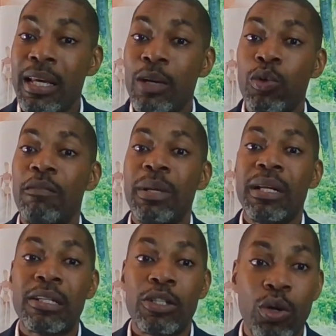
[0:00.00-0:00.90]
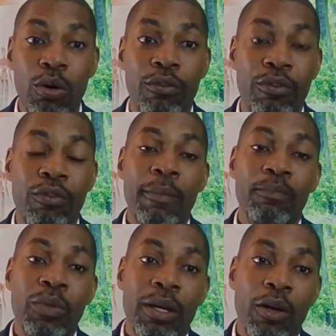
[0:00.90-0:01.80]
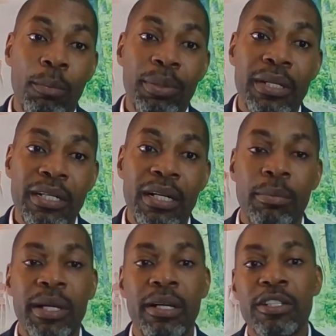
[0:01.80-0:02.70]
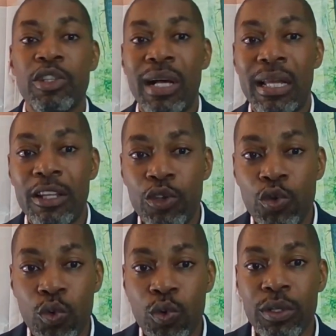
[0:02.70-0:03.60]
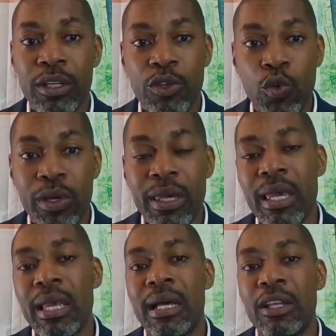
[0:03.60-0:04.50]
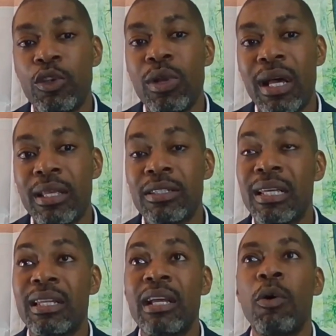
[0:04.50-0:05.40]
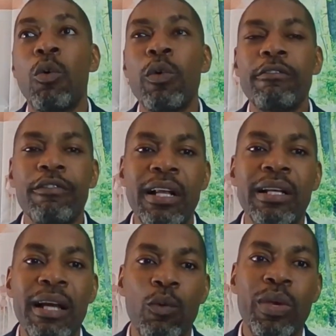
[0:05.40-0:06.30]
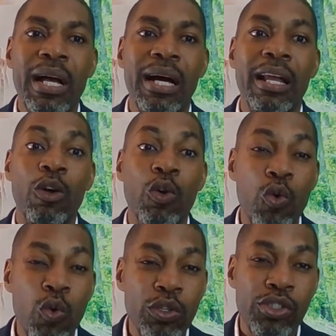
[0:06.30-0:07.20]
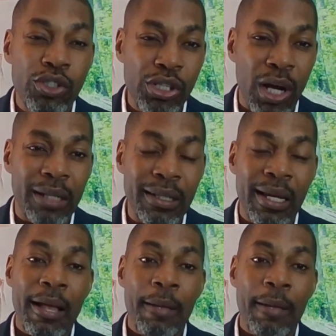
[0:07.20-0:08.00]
It would have been a tough competition because you had the UK and the United States there, but we felt that we had a good shot